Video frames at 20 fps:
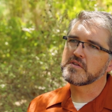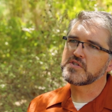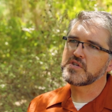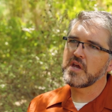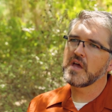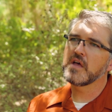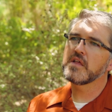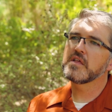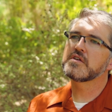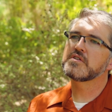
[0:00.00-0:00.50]
the
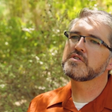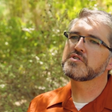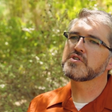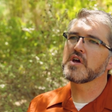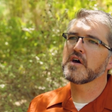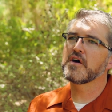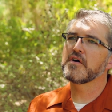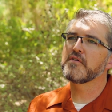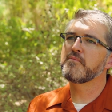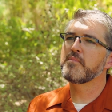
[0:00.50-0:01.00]
challenge
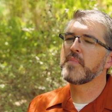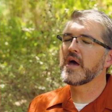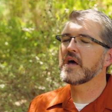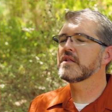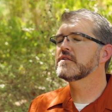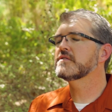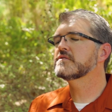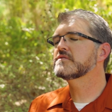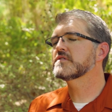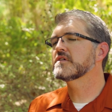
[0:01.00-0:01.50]
of
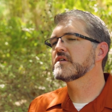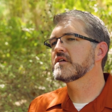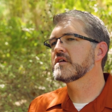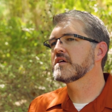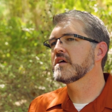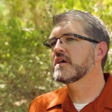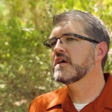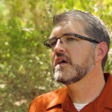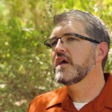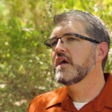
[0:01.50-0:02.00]

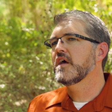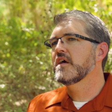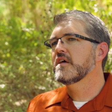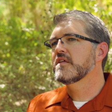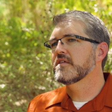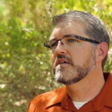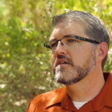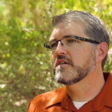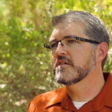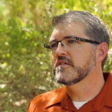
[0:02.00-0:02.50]
balancing
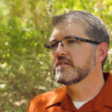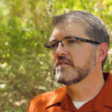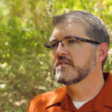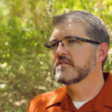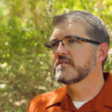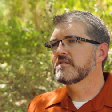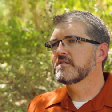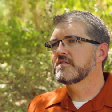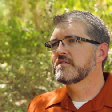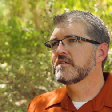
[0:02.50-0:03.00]

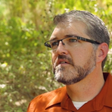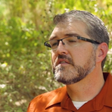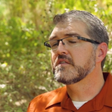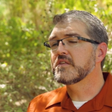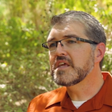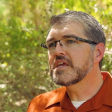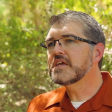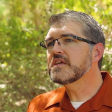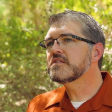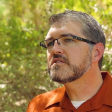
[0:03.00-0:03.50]
the, the
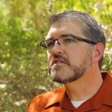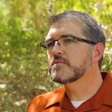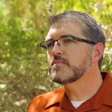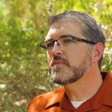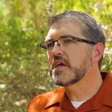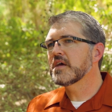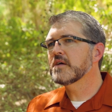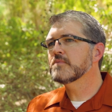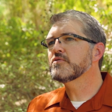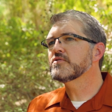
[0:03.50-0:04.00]
need to
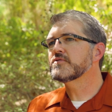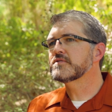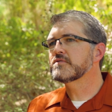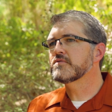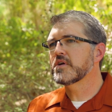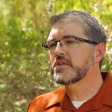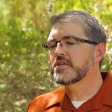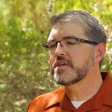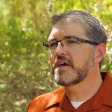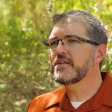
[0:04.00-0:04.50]
be able
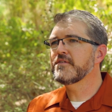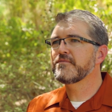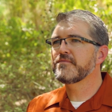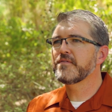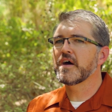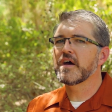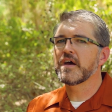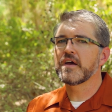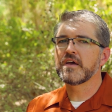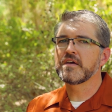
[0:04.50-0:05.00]
to
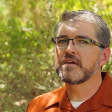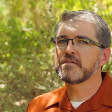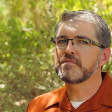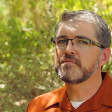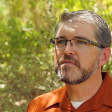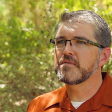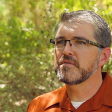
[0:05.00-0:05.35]
identify